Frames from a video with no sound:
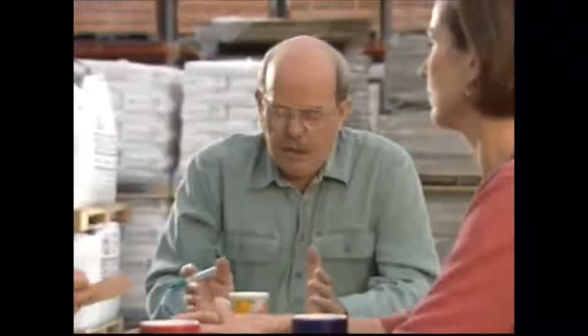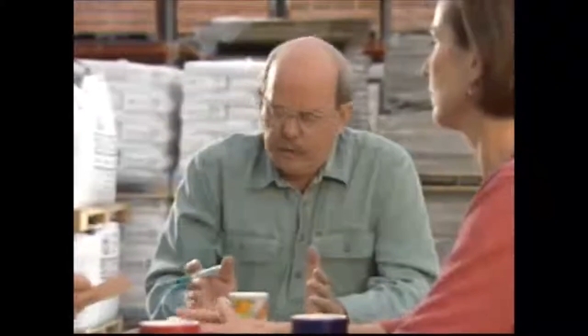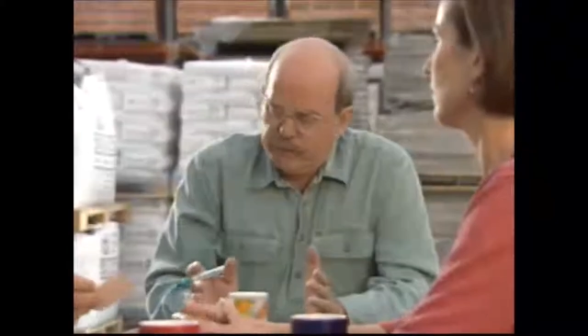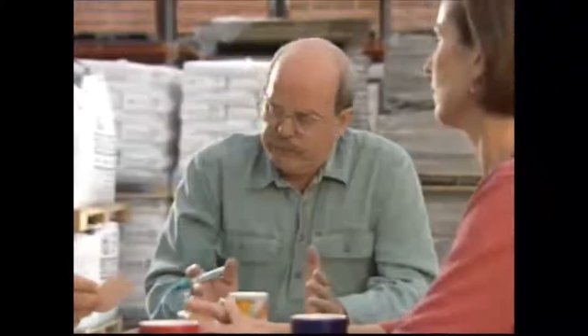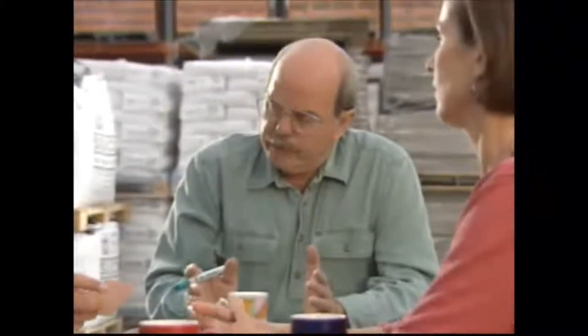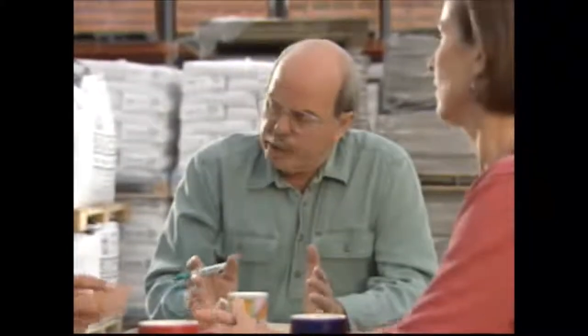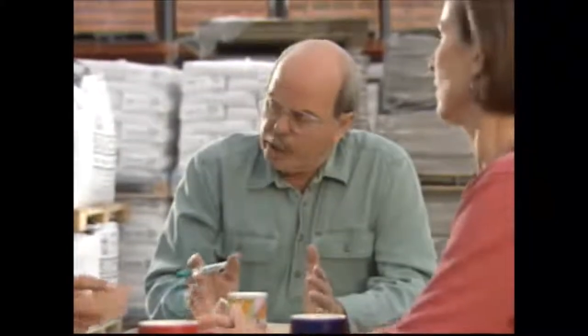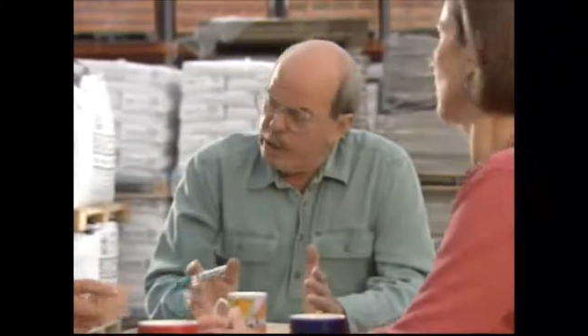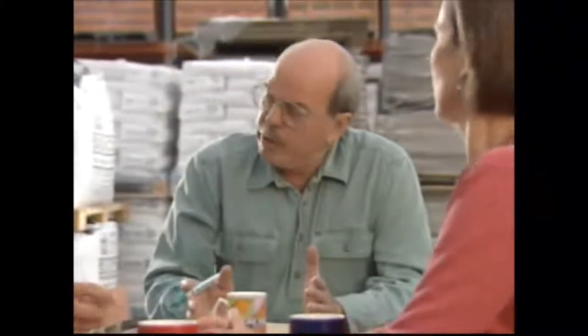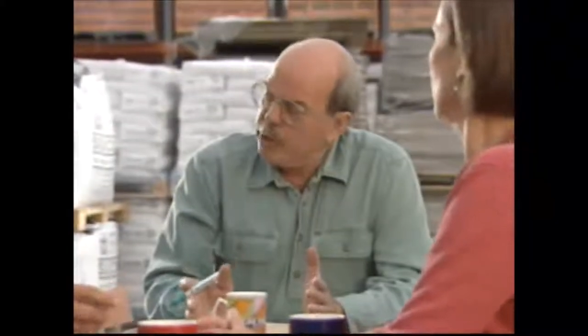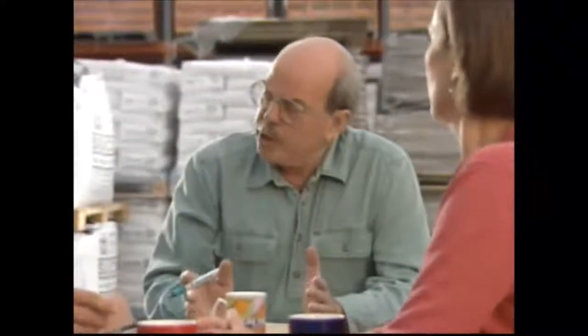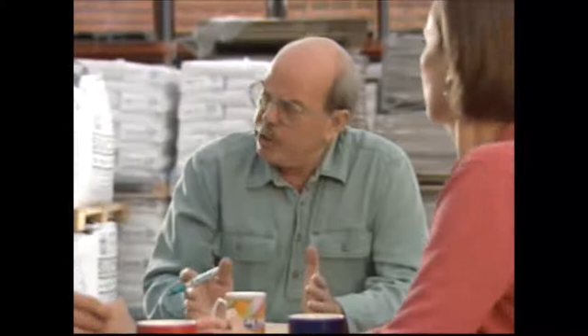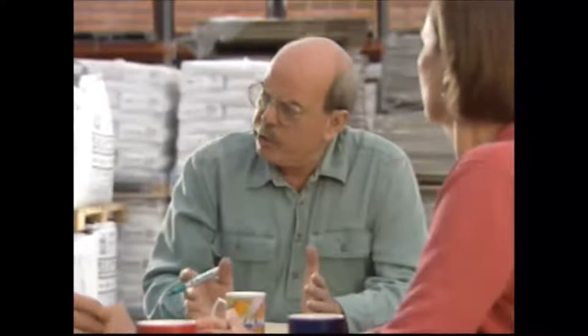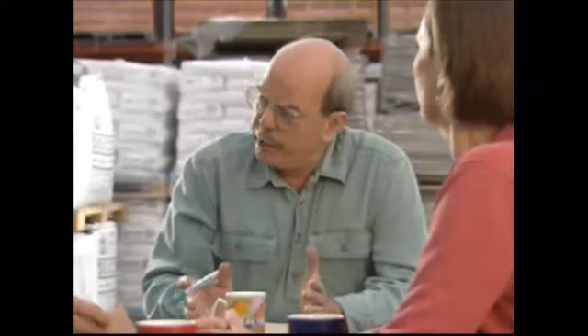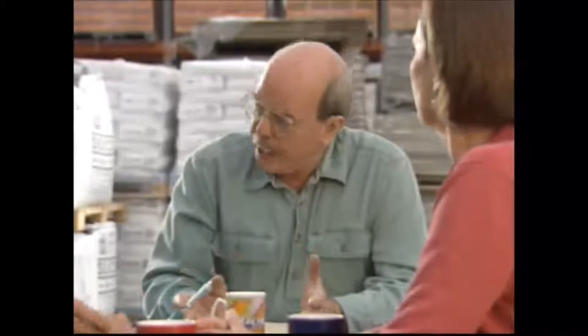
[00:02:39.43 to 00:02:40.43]
Look, I don't know
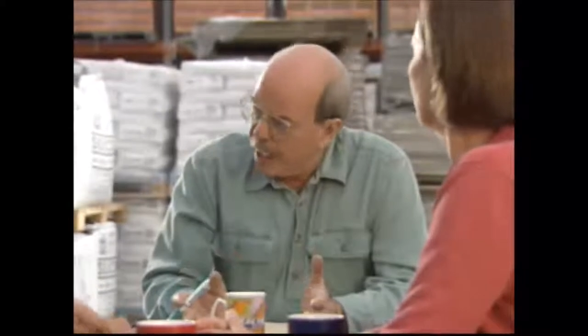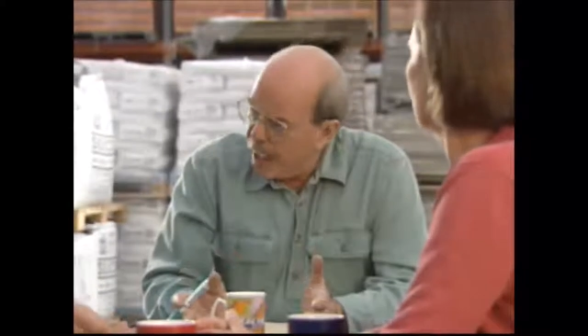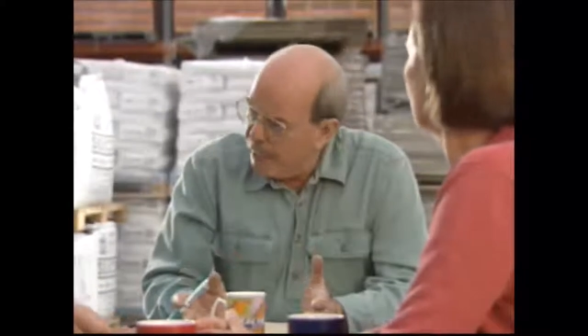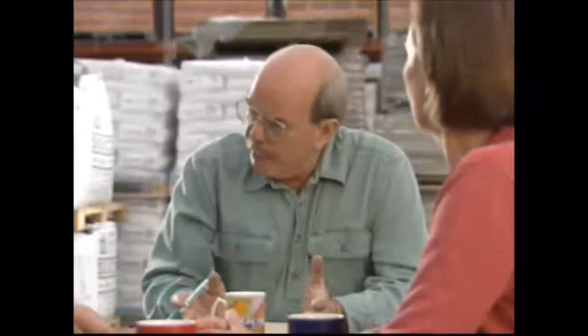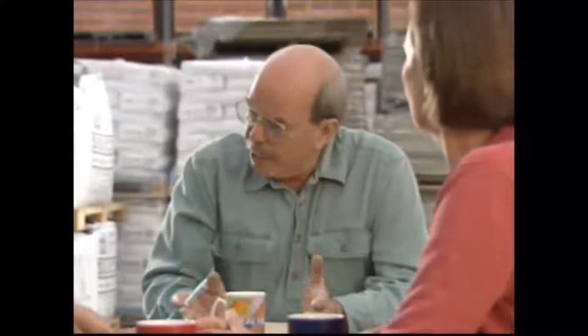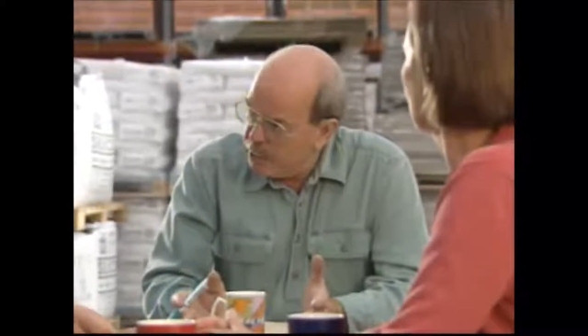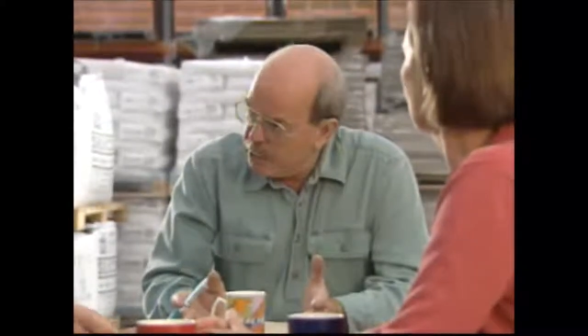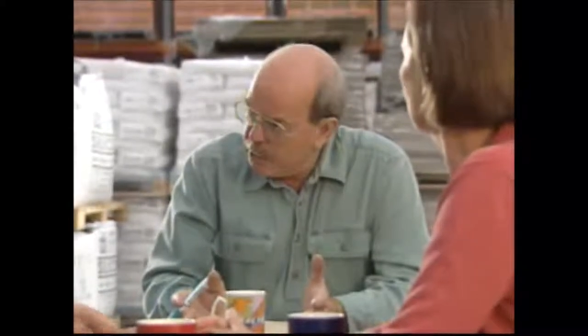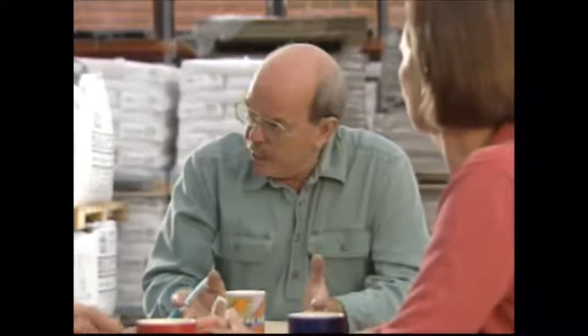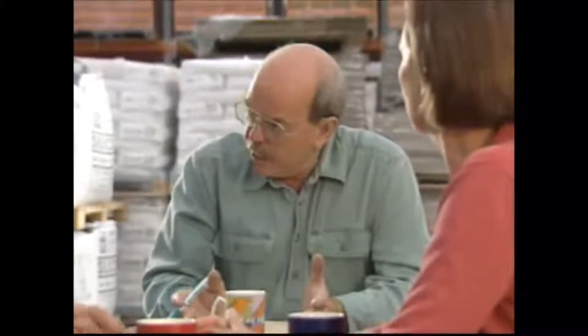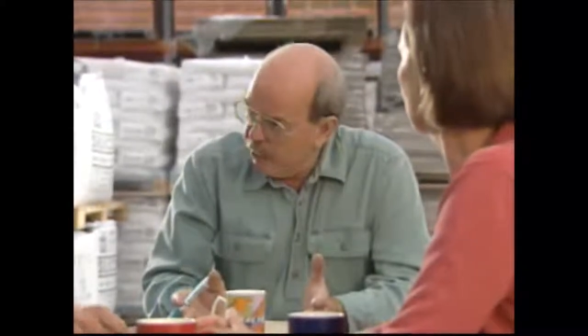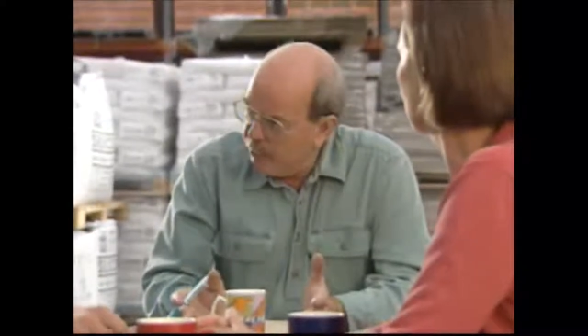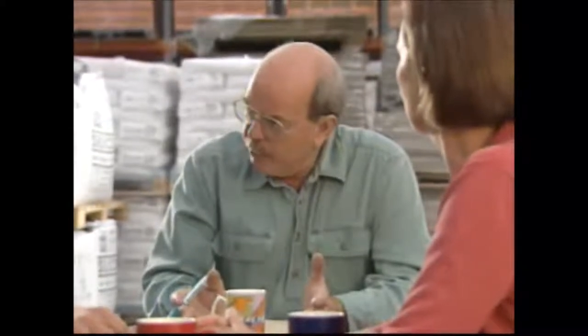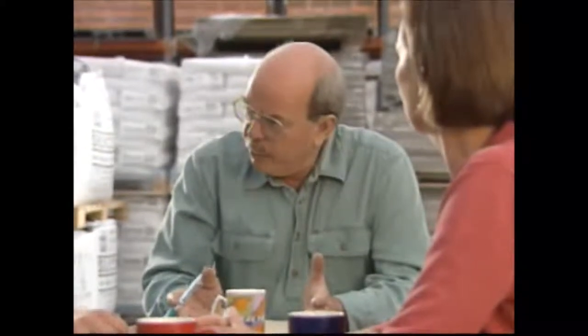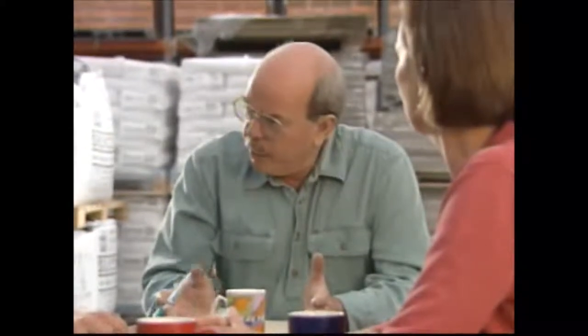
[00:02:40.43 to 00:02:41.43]
what your game is,
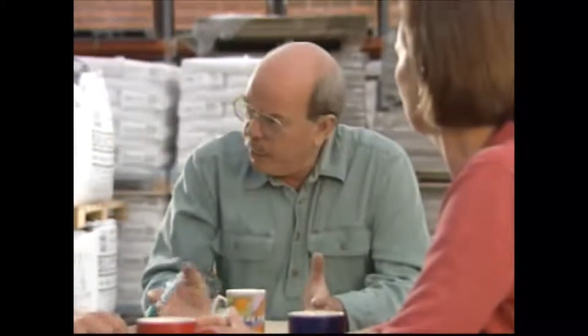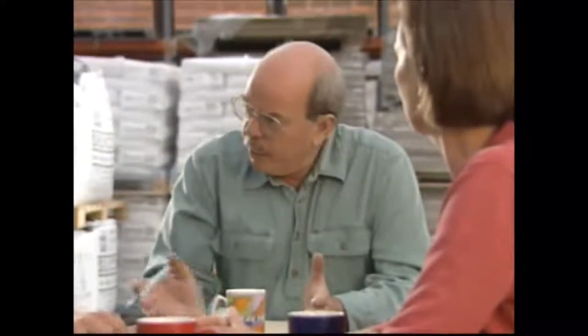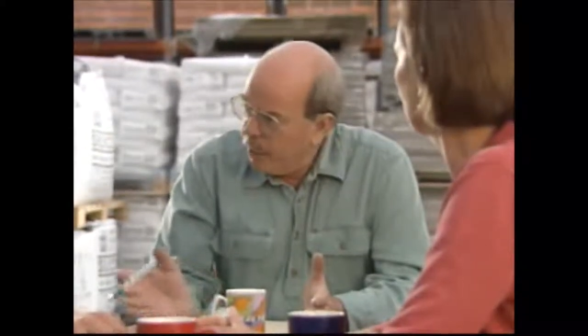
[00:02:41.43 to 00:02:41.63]
Steve, but...